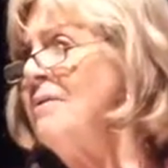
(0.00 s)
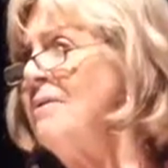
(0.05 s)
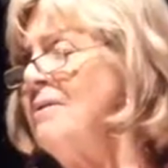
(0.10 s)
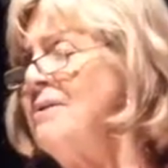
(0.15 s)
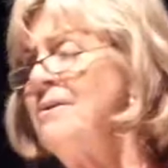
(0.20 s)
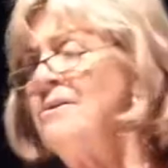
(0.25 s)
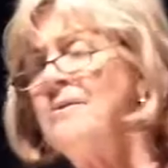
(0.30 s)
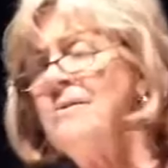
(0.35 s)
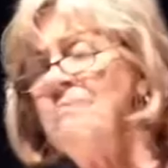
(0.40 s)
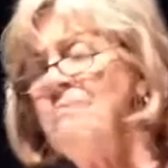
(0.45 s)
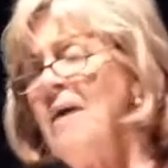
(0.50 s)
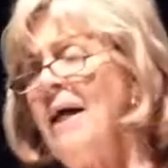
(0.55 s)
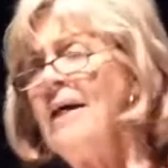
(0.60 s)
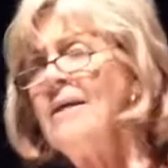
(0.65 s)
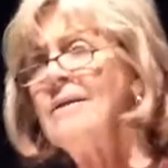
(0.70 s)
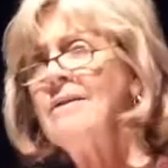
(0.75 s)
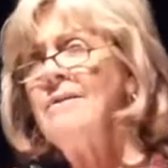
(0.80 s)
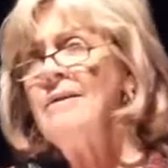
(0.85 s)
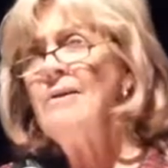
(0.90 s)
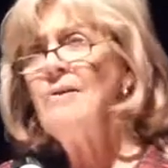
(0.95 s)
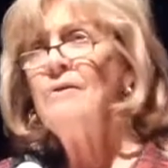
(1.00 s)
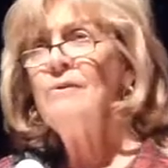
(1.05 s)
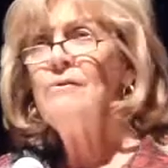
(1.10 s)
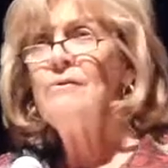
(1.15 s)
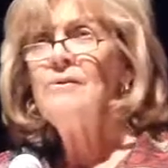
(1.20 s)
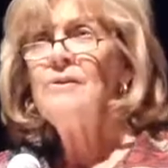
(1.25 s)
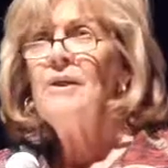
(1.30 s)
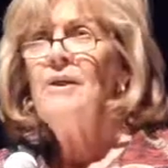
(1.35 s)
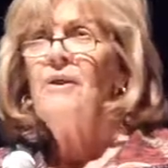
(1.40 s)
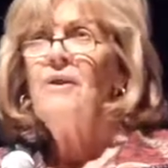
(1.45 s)
she was back in the
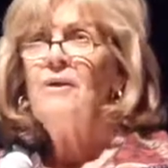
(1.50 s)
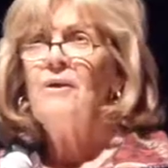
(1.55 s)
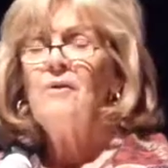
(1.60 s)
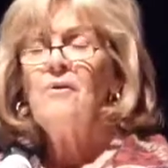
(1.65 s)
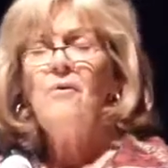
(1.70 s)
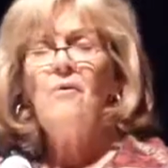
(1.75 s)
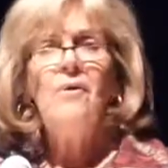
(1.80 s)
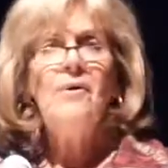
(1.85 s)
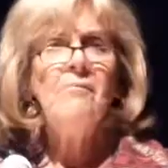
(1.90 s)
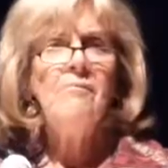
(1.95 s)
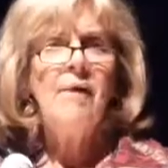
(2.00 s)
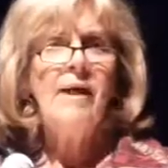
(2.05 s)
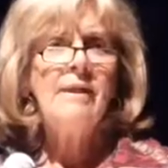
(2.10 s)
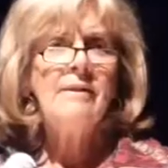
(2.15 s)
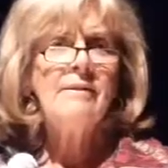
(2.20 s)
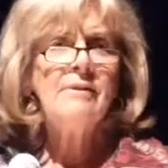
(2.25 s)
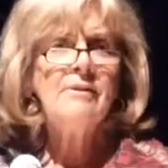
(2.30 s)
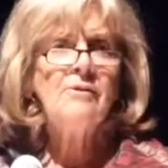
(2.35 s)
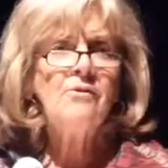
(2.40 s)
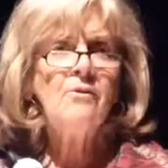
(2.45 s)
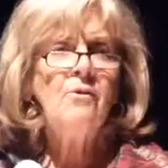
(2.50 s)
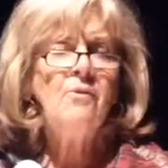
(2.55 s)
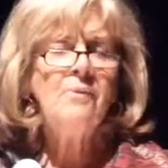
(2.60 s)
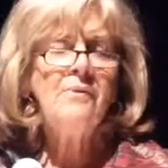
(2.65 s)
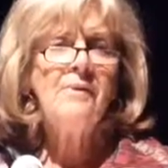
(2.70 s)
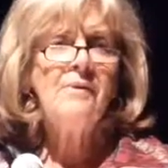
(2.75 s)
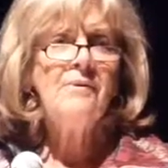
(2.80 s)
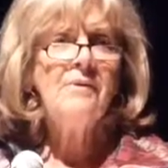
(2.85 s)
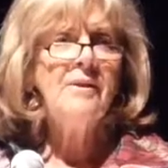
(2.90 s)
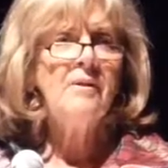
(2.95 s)
news, going back to school
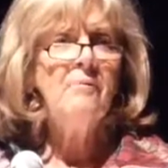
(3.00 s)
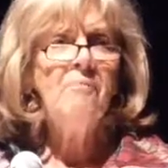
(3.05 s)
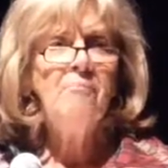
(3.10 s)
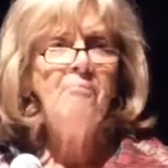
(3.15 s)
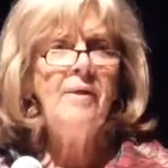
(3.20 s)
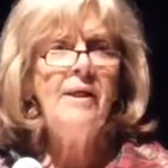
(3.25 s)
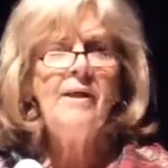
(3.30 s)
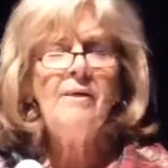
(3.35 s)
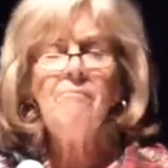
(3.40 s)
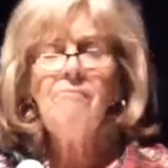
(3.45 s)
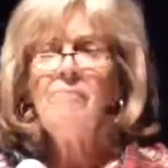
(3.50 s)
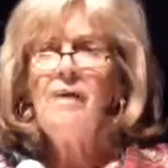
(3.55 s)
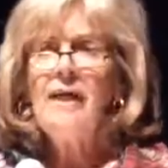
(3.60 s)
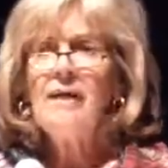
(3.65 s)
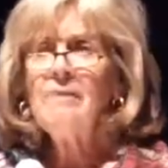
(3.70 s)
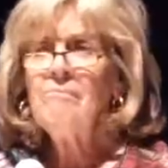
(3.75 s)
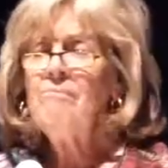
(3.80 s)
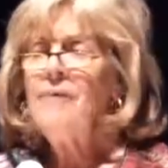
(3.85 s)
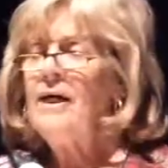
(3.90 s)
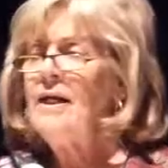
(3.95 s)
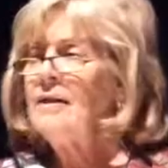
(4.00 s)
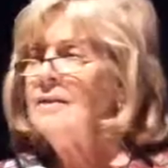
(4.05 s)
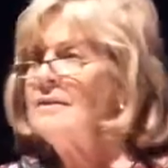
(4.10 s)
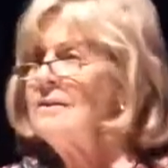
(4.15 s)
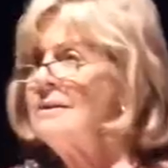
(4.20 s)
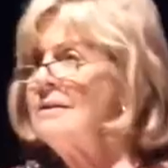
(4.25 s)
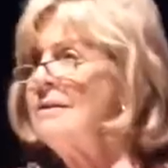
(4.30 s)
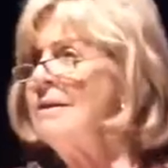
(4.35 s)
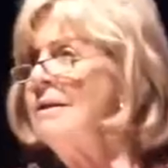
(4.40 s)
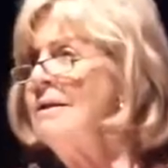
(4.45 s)
with her little pink backpack
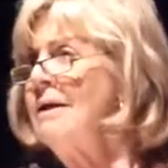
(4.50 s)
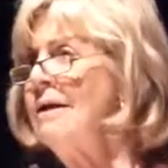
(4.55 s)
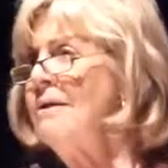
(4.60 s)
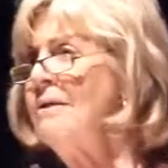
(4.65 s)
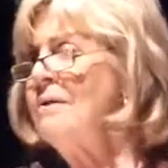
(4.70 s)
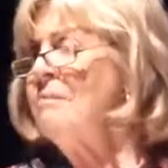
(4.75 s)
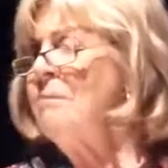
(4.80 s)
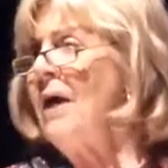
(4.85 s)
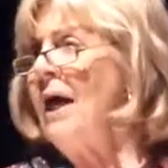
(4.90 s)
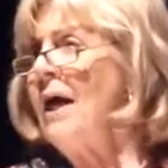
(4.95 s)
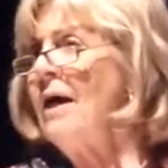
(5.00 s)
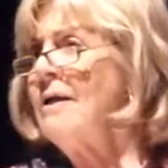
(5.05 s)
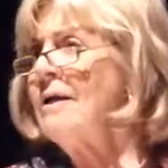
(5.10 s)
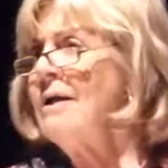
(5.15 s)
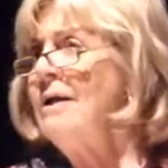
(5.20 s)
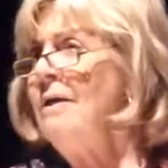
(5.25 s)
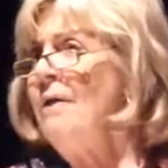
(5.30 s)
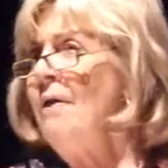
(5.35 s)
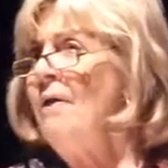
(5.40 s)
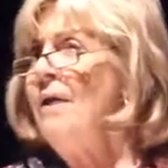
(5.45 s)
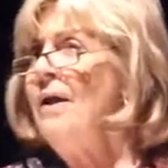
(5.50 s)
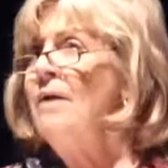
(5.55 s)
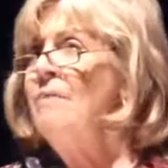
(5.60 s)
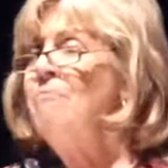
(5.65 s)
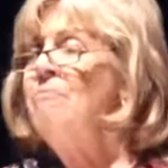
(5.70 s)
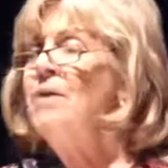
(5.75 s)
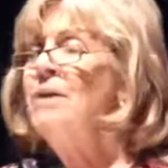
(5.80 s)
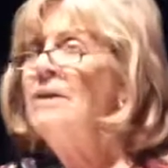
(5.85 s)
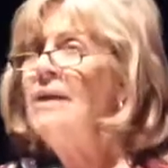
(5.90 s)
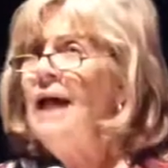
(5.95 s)
slung on her back.
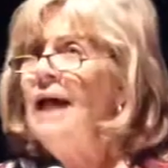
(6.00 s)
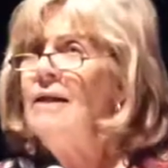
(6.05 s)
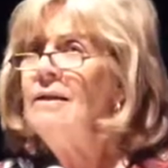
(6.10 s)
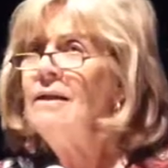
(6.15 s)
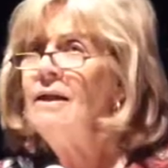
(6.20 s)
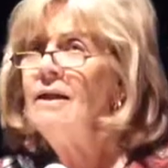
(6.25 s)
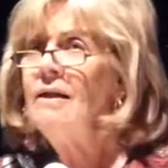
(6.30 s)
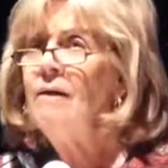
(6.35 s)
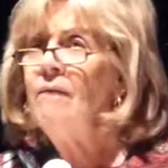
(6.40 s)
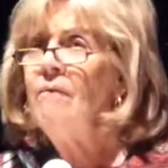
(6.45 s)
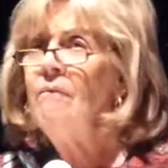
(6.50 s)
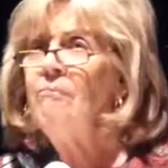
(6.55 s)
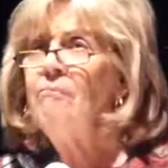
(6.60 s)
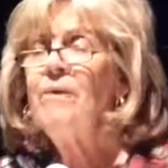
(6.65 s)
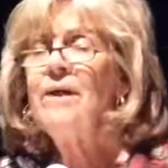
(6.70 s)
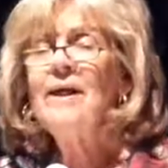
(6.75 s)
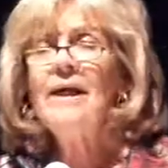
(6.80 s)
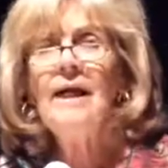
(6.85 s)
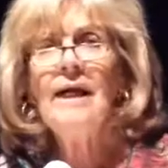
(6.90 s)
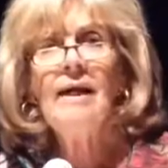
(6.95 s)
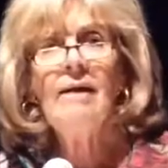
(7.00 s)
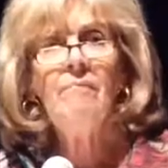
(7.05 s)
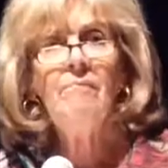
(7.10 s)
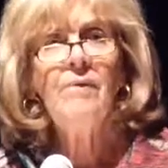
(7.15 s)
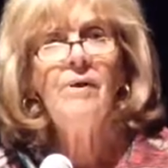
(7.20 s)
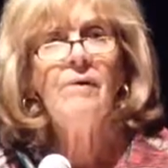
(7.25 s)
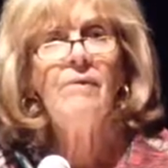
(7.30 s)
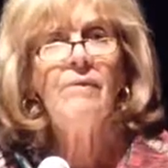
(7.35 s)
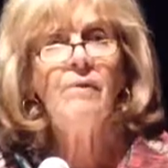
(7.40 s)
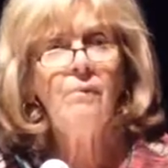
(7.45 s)
Malala
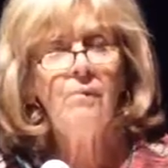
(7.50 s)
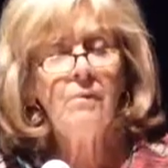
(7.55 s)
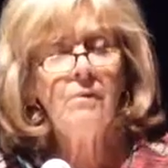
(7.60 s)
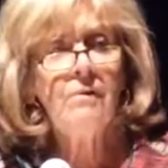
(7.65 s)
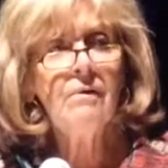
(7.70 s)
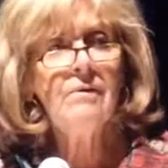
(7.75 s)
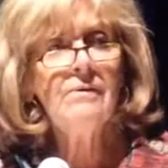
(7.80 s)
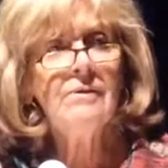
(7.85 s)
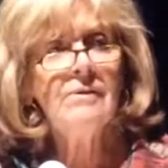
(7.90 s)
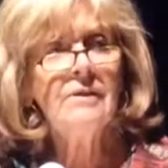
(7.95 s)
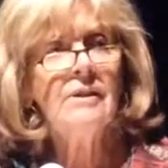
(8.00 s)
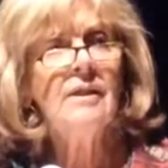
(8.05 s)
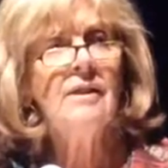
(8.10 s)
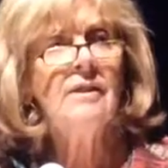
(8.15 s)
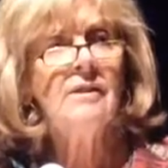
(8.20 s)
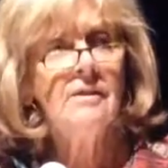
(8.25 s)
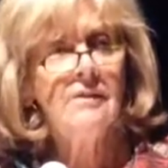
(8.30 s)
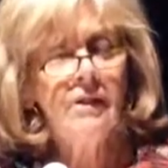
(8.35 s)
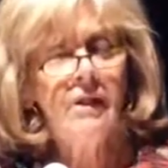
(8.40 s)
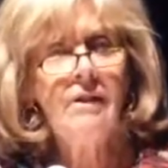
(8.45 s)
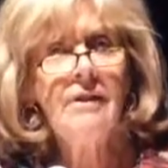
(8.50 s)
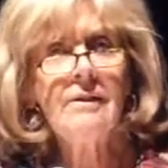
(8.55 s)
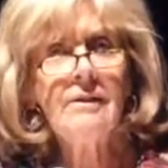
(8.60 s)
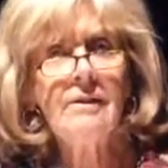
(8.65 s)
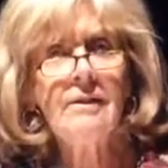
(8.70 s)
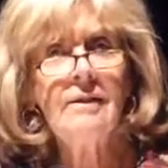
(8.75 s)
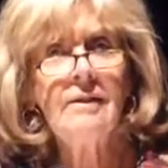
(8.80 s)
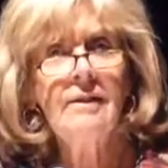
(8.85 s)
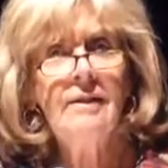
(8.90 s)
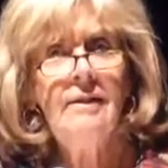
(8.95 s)
became the world's daughter.